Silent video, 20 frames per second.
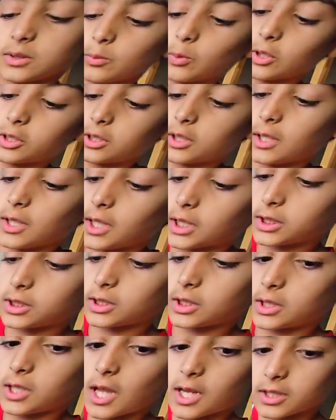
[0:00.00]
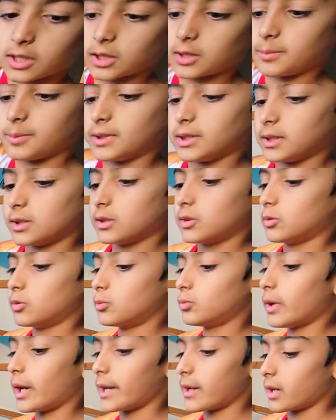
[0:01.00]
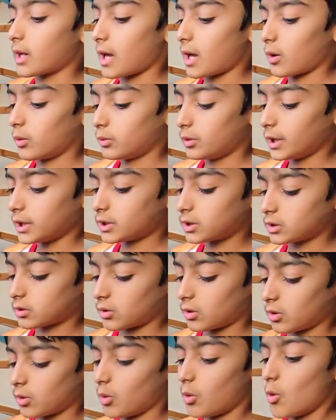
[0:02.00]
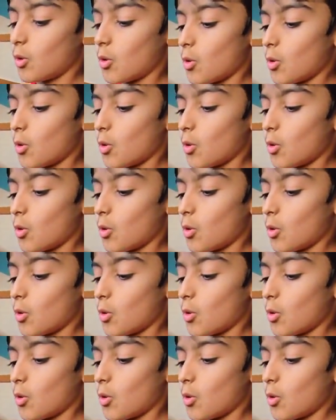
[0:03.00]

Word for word: What's the next attack gonna be? Right now, let's go.